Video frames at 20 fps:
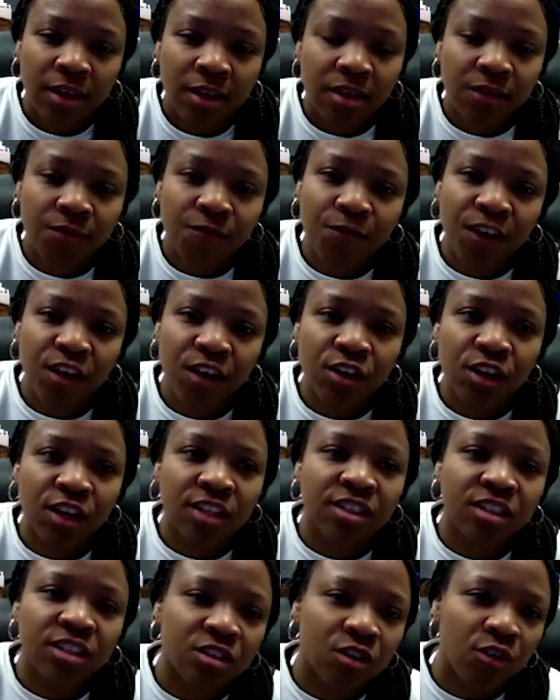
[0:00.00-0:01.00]
The
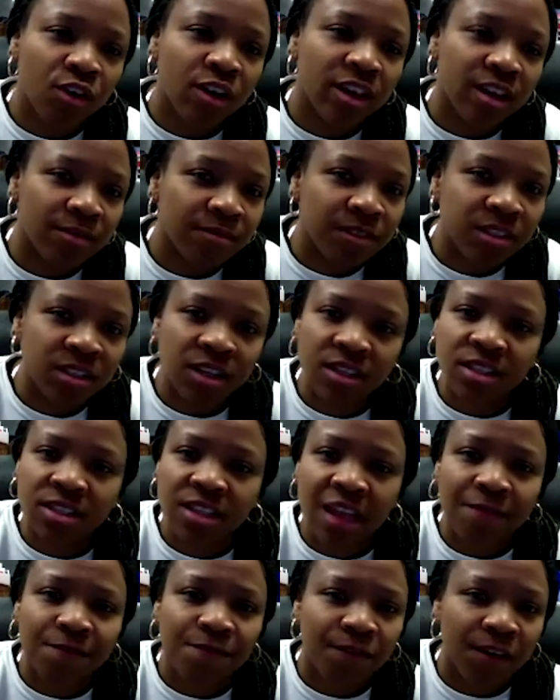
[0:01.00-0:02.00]
feel-good story of Toots,
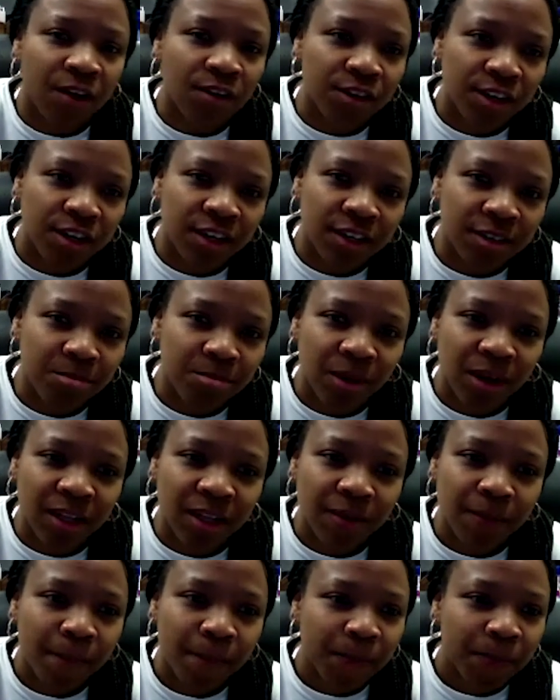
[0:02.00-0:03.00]
that felt good.
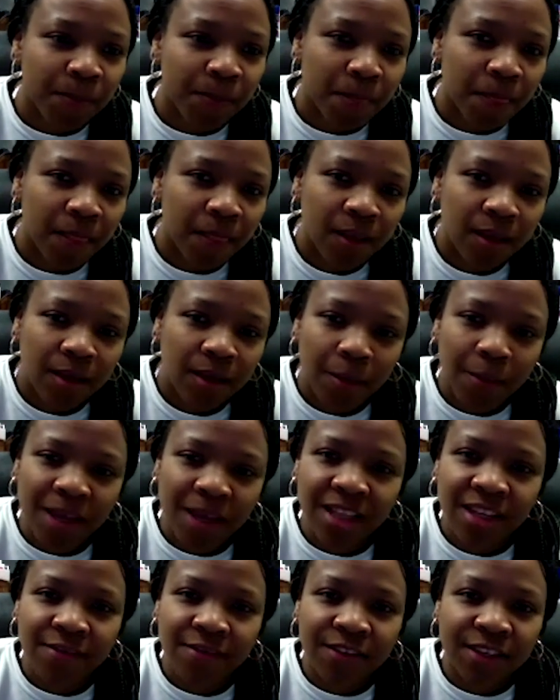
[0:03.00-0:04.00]
But, I
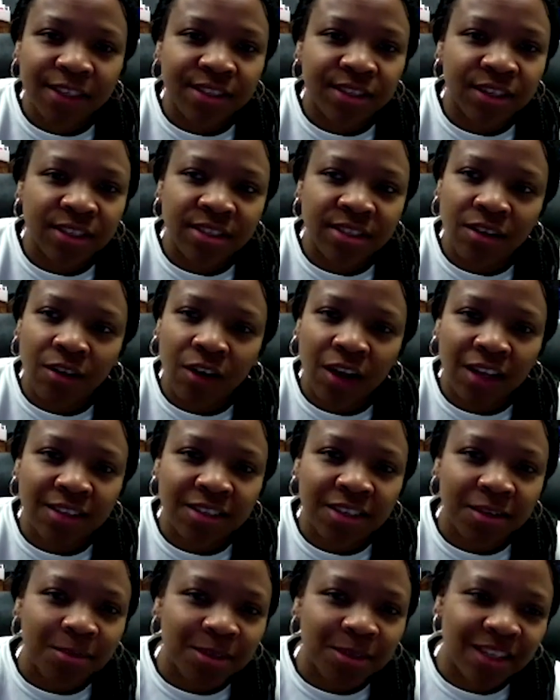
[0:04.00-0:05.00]
mean, even Toots saw our
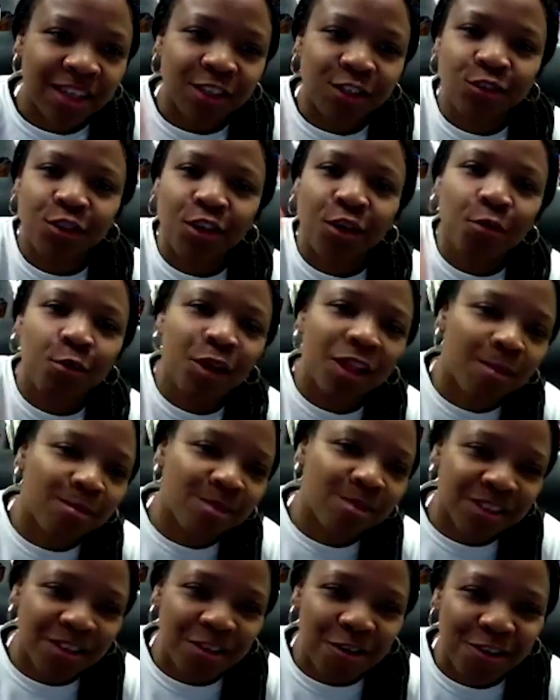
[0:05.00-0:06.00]
team and said, you know what, I'm
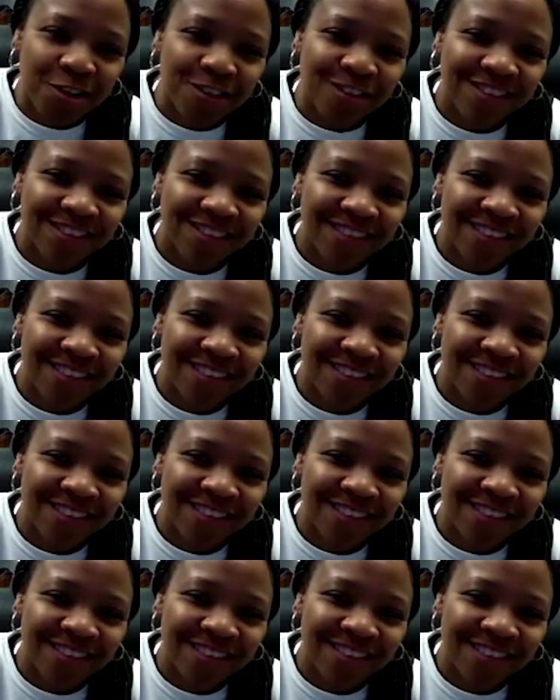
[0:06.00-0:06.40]
just going to